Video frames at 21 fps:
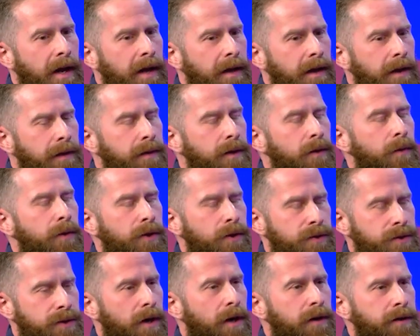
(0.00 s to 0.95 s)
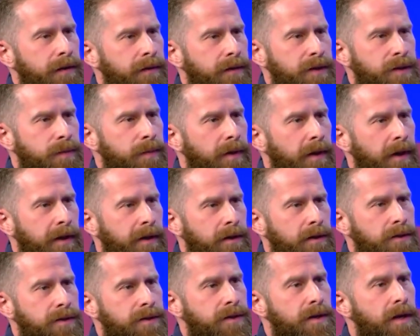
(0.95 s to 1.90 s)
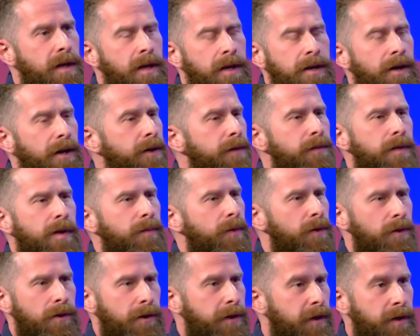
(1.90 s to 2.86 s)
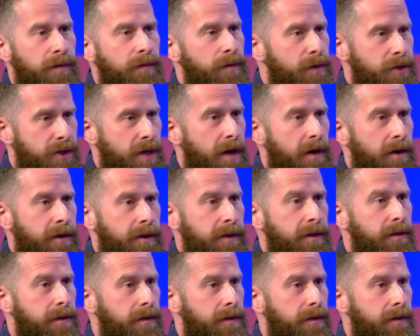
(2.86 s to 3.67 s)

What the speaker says: I think when you talk to these players, none of them are looking for charity.